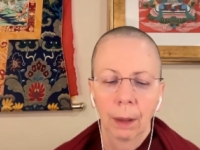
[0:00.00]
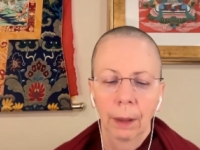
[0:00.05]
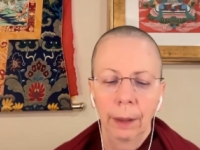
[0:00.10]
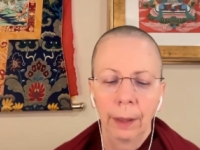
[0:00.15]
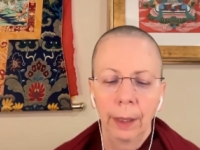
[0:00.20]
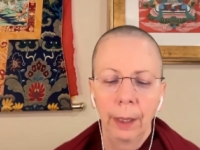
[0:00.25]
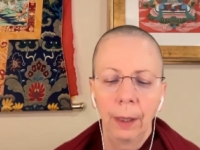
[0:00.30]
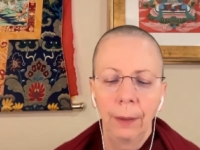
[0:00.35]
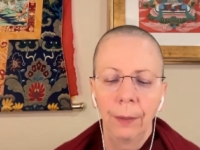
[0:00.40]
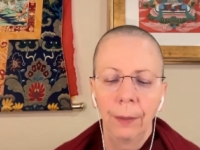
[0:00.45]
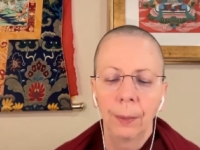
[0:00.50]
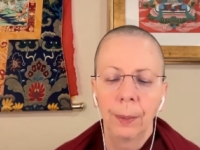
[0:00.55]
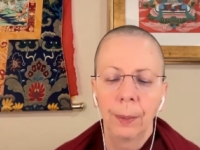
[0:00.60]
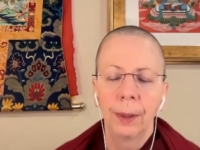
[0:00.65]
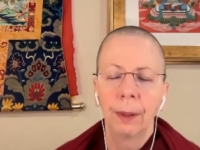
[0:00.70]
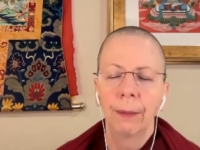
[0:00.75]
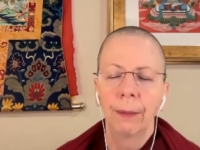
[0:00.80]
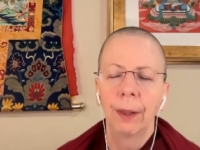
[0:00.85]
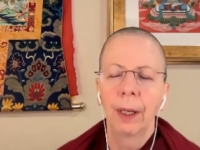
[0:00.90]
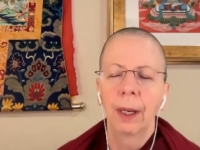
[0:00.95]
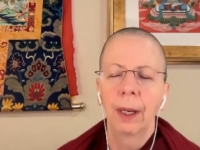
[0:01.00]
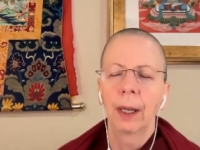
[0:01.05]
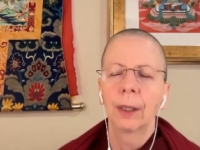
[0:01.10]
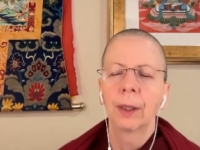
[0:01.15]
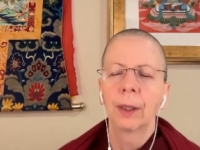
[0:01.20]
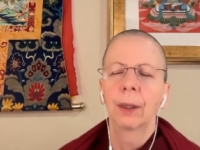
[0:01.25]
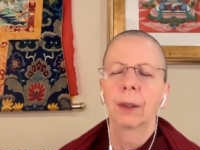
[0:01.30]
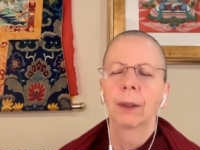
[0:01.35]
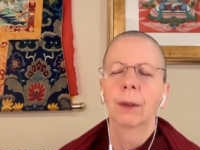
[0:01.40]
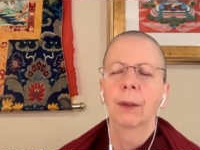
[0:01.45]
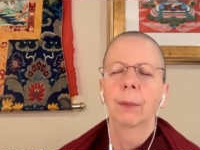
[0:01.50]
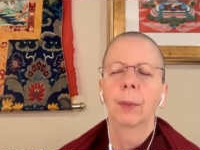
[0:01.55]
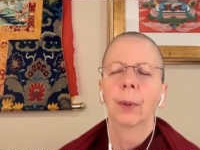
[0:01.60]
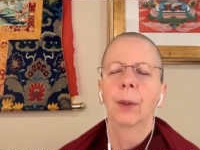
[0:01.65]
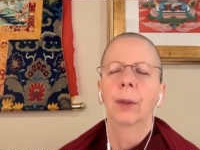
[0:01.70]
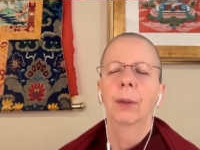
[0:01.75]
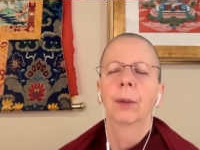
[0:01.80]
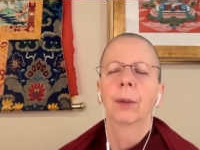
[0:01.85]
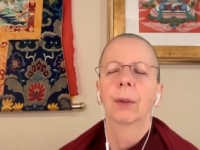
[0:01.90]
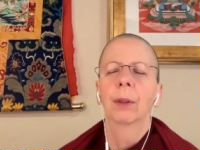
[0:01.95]
And think of specific actions of
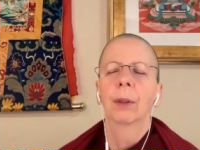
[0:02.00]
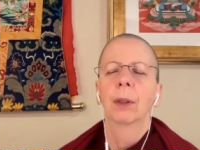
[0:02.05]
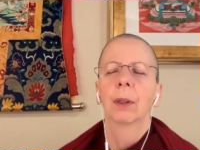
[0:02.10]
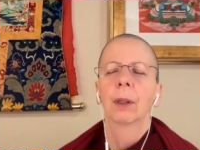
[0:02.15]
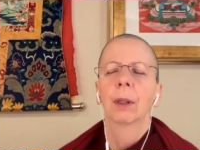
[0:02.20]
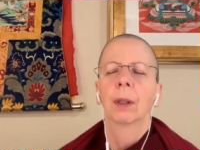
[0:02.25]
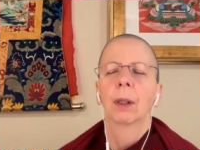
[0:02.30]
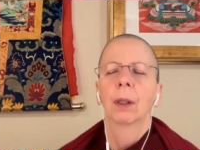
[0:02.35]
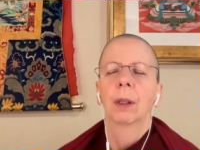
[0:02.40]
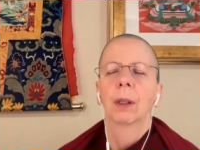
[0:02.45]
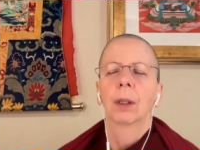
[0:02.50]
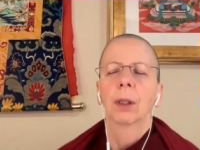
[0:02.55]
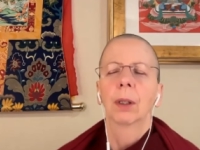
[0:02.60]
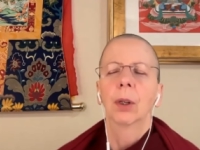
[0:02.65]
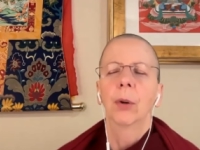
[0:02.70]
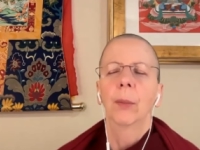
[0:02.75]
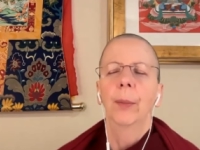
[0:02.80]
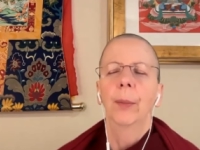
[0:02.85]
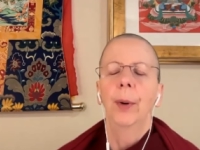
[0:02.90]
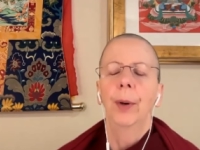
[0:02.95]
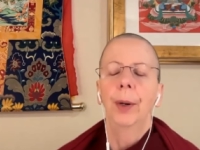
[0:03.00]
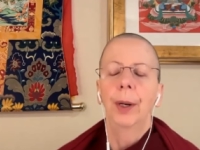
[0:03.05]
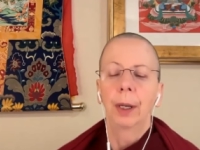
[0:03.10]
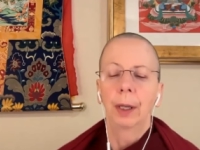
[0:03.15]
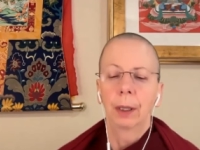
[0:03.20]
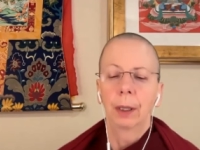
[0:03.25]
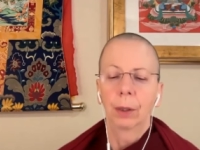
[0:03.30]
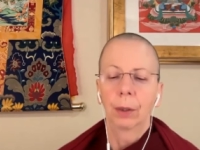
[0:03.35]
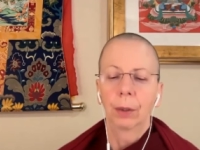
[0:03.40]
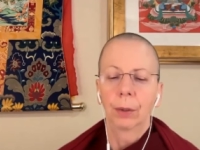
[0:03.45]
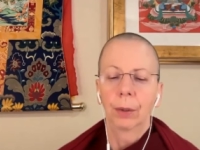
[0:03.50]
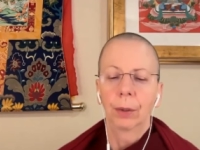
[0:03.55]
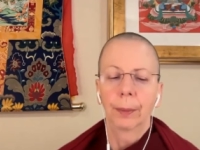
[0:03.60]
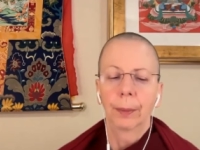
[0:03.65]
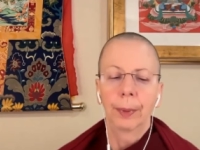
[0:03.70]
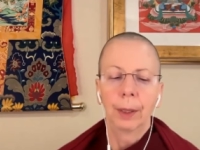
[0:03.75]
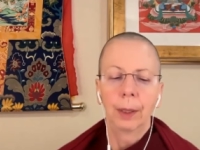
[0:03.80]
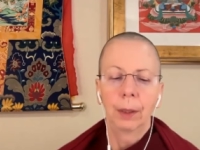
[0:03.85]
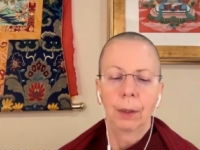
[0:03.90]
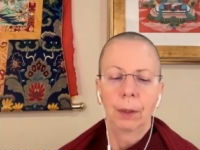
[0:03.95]
both your body and your
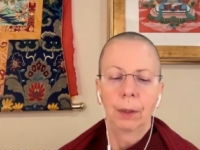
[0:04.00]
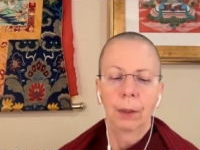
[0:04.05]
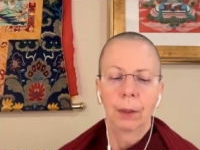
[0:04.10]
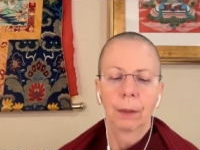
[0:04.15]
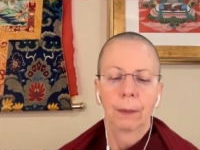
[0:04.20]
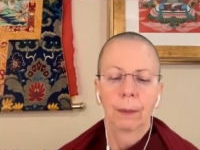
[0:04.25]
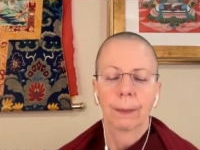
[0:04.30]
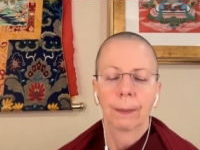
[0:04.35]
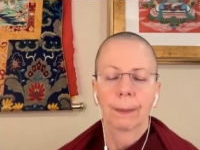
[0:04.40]
speech.